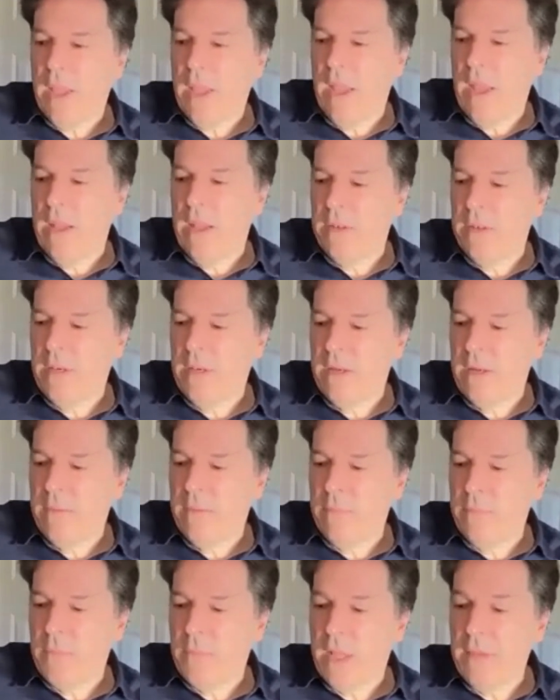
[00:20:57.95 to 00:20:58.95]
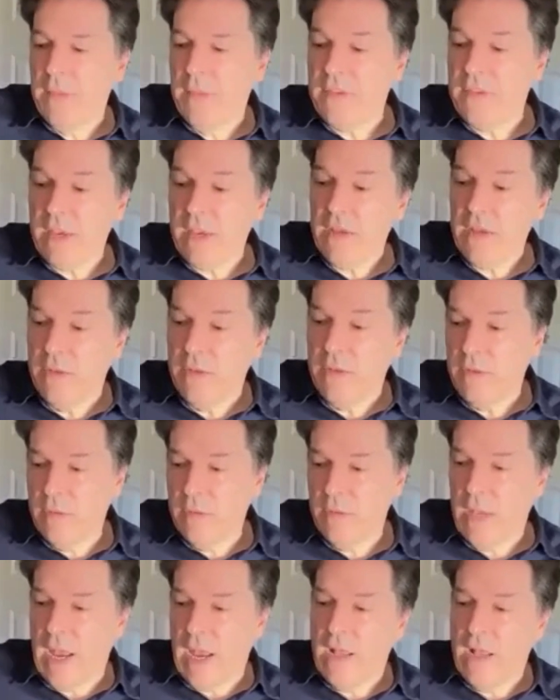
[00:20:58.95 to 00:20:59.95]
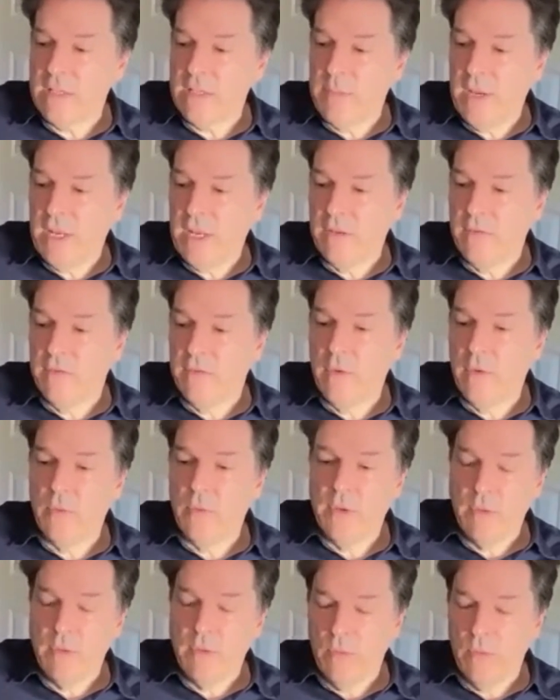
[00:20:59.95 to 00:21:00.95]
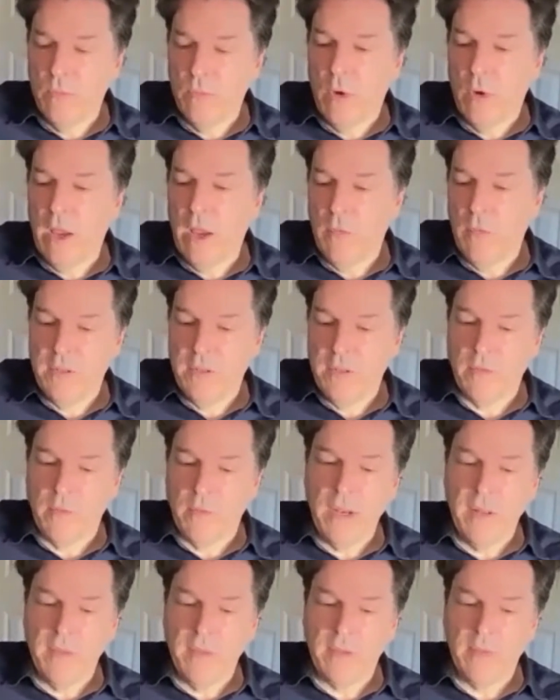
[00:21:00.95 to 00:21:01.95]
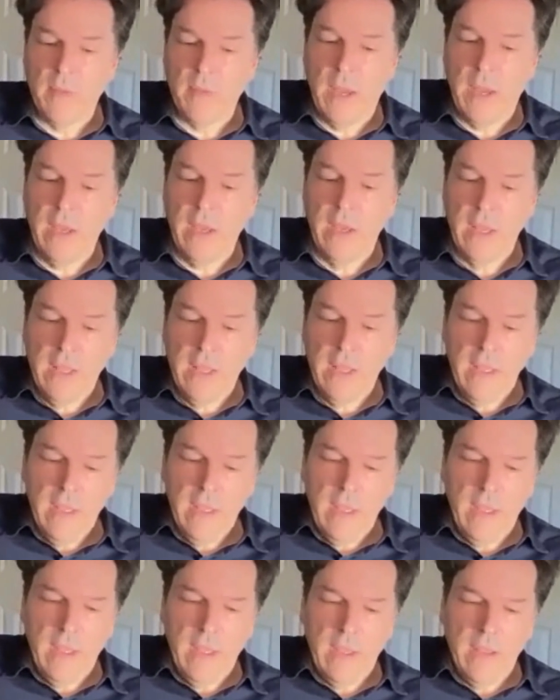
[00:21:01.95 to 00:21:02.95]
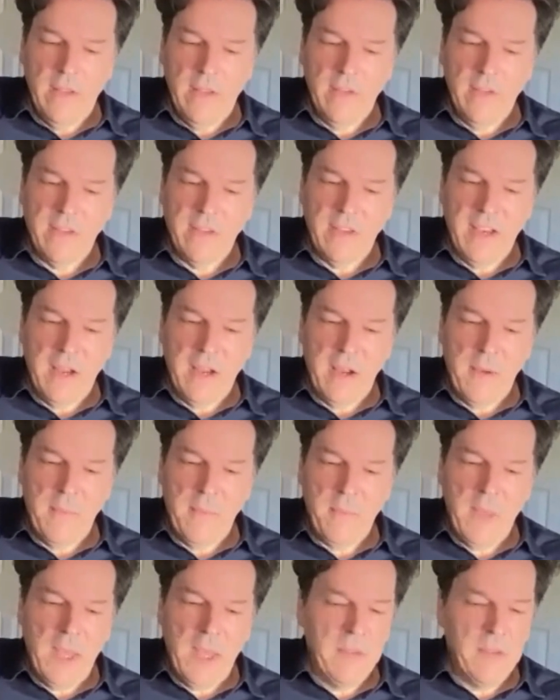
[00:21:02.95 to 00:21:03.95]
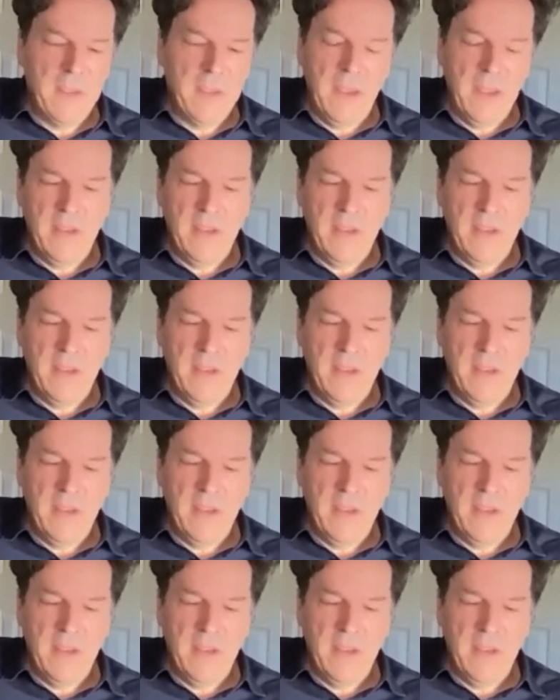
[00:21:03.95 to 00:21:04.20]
And the second aspect of why I wanted to write it this way is, and